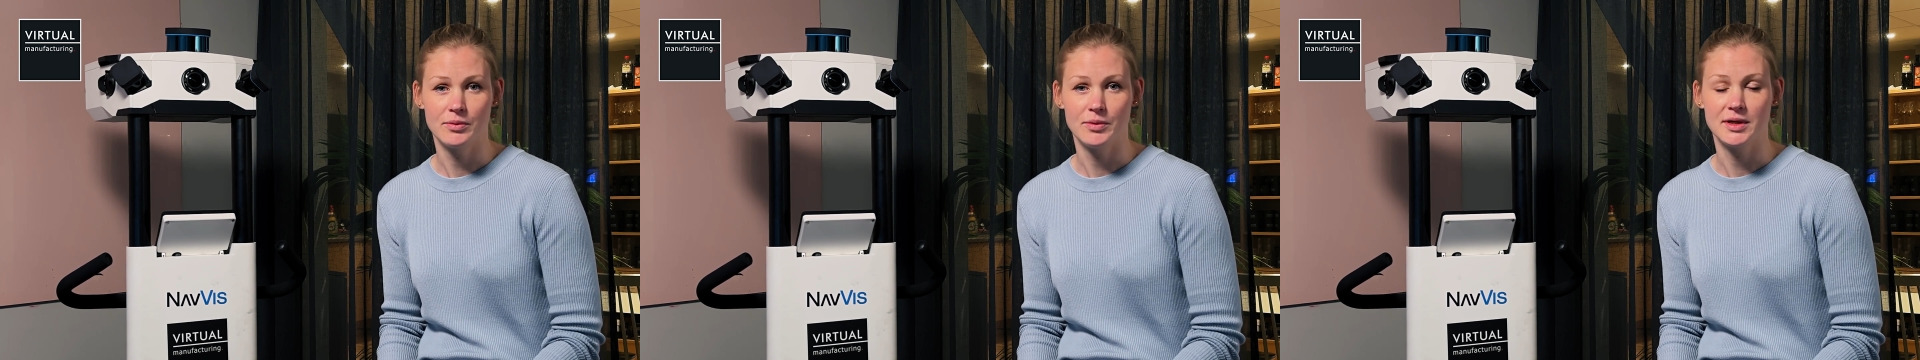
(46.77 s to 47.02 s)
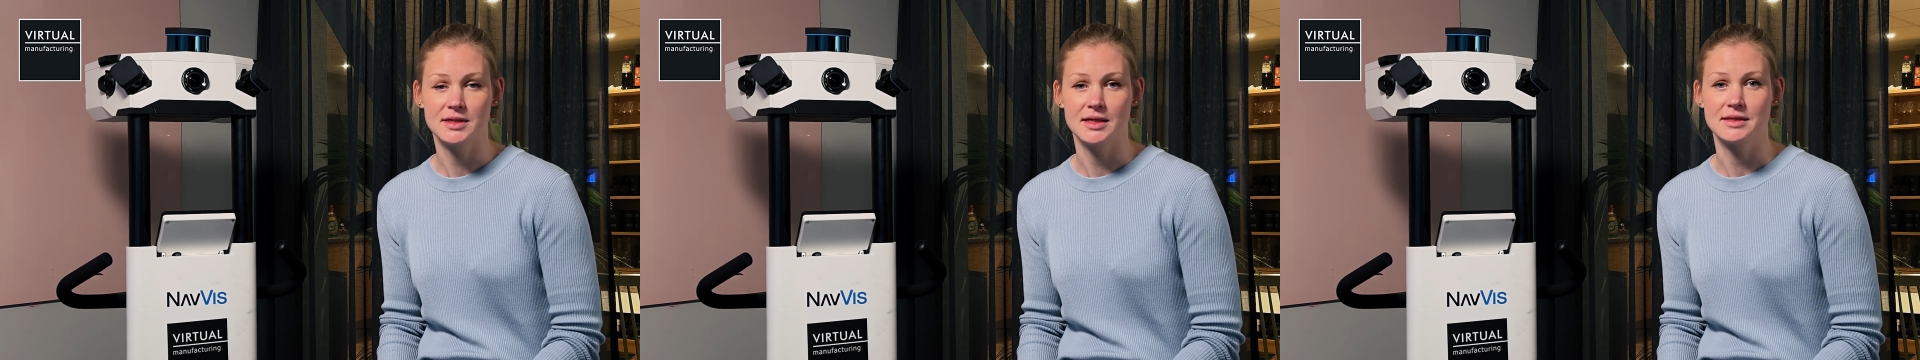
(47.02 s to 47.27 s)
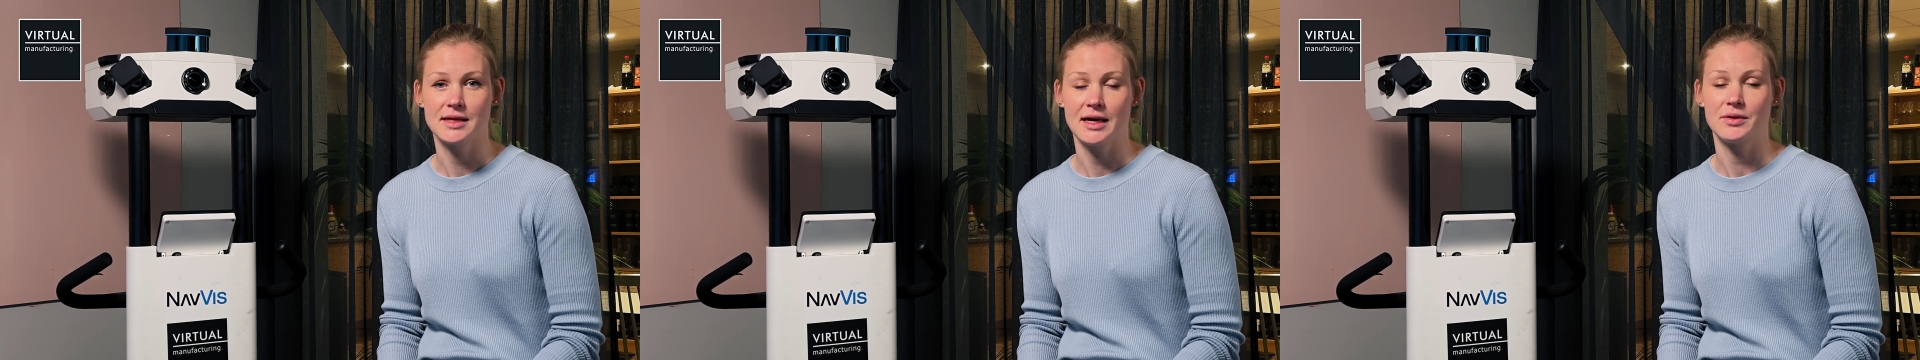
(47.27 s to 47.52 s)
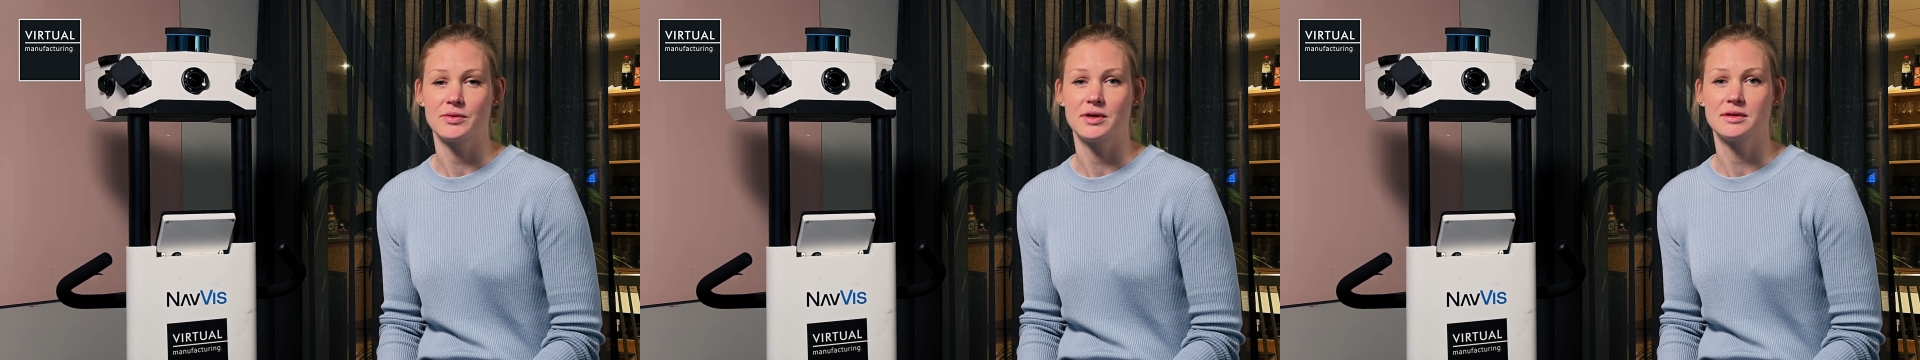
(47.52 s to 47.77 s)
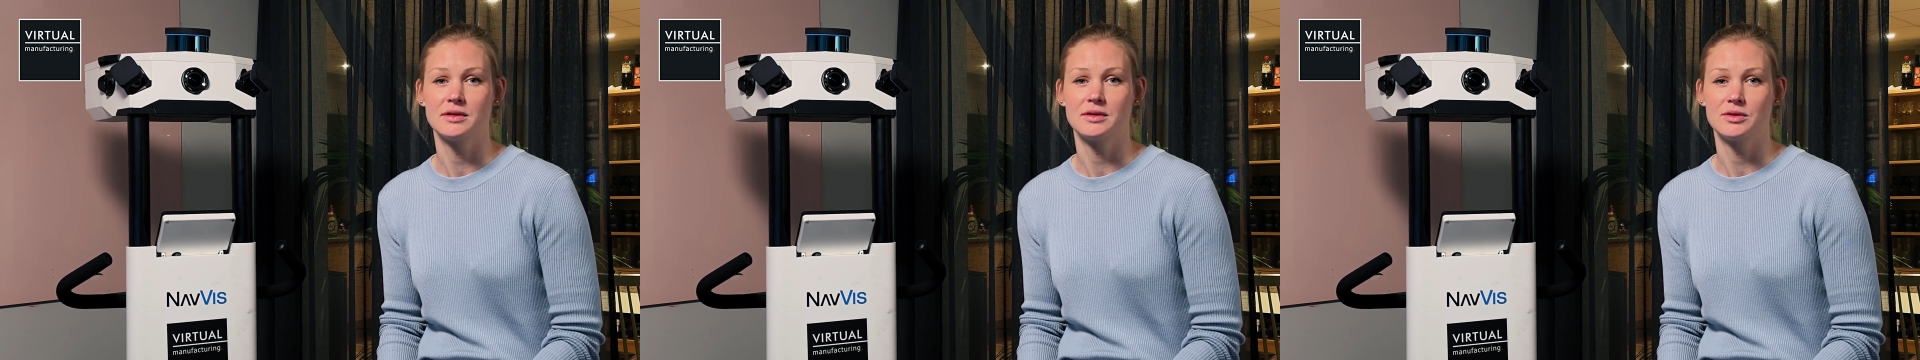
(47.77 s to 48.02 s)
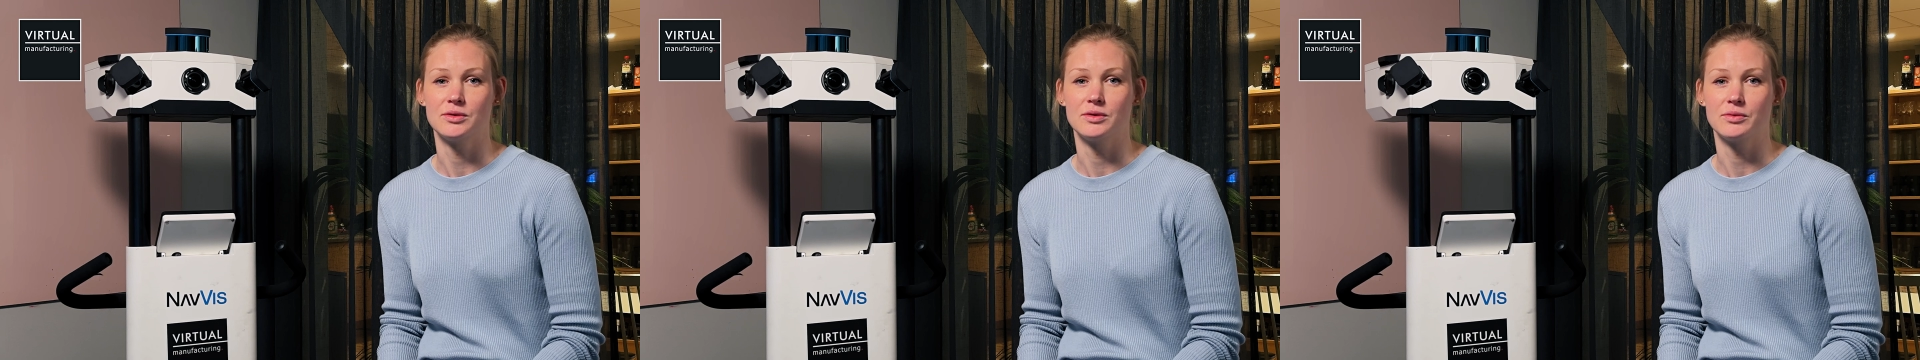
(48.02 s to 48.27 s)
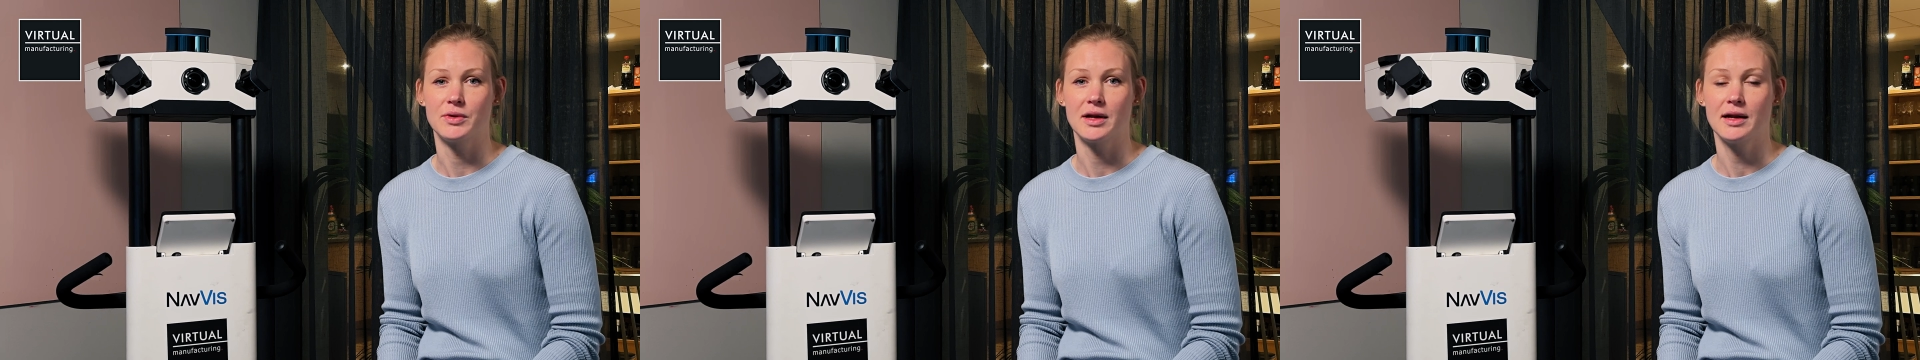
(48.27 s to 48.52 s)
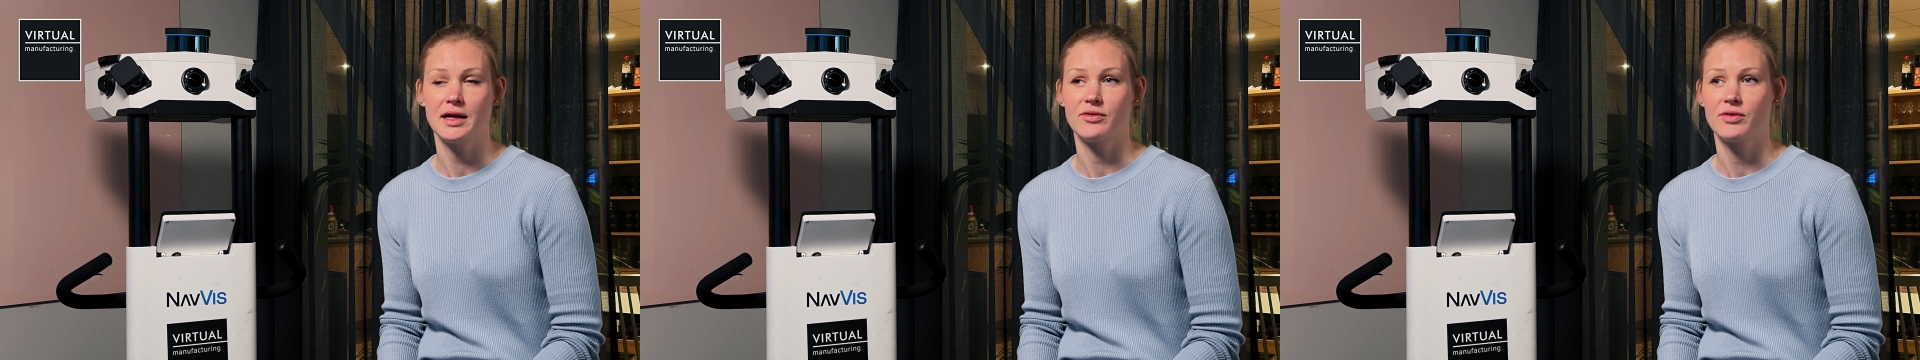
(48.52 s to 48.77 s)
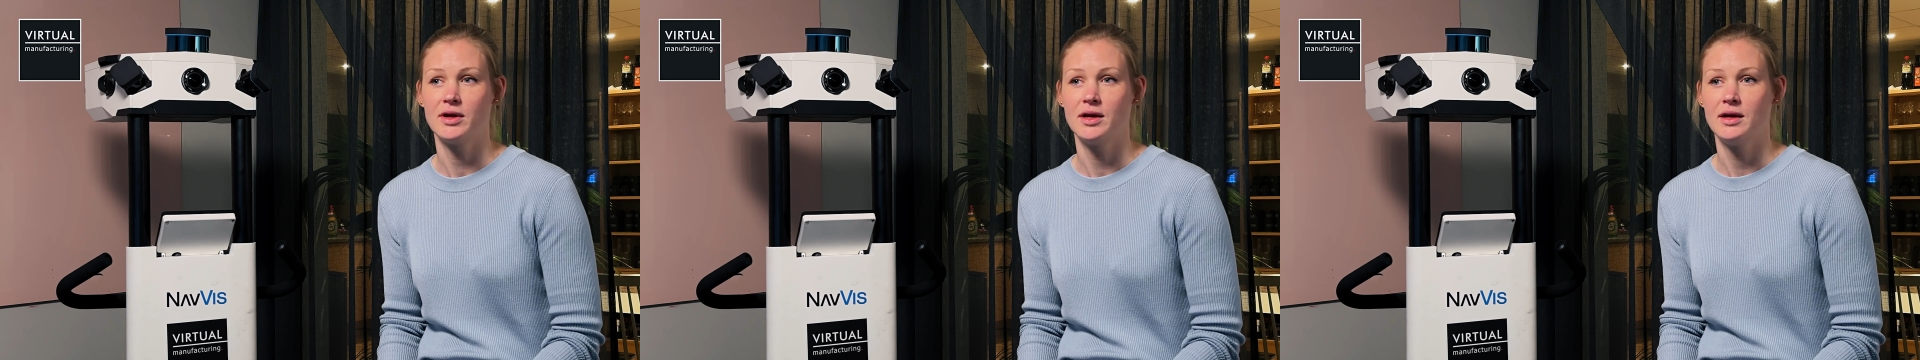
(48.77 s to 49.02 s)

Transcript: which is accurate to real life.